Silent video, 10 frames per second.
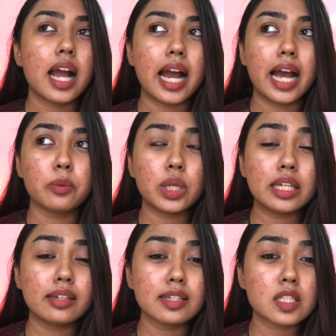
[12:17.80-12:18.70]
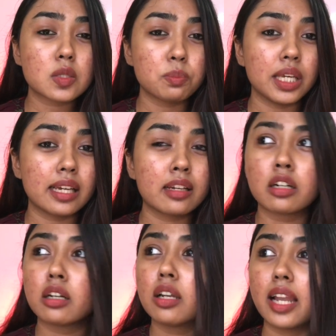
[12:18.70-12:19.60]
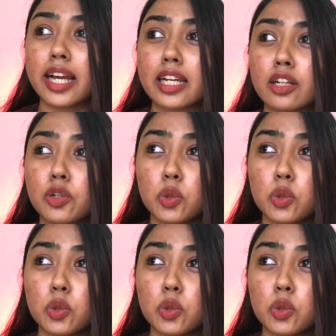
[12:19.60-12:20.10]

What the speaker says: And we did speak like